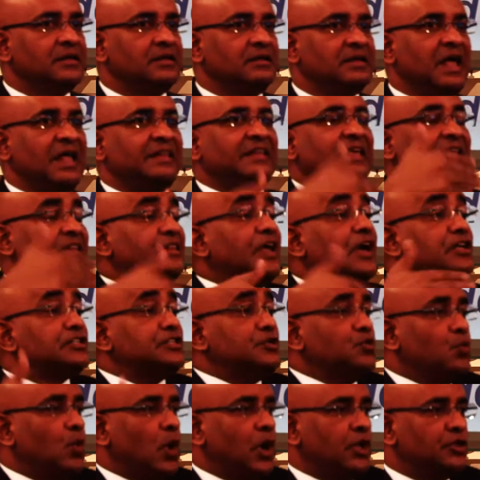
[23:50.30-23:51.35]
that he
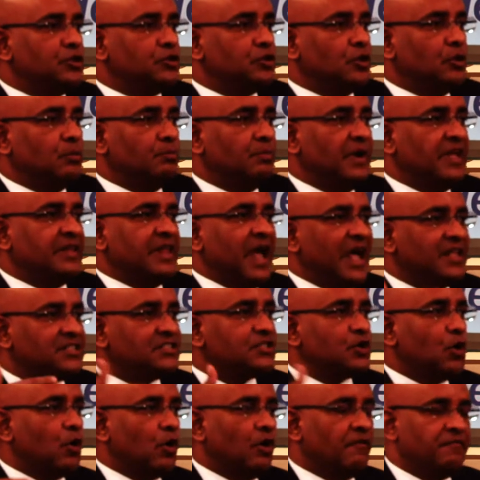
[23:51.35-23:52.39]
doesn't want to, but that's
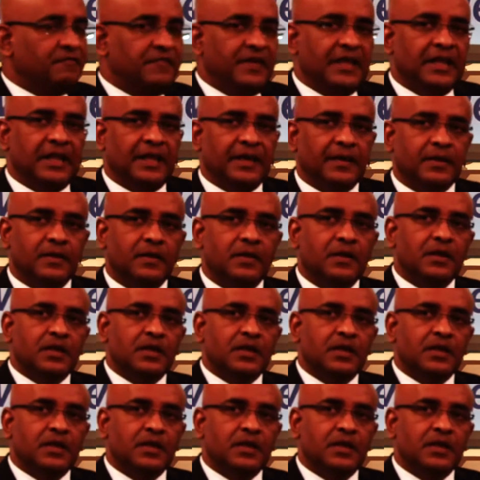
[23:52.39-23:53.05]
our feeling.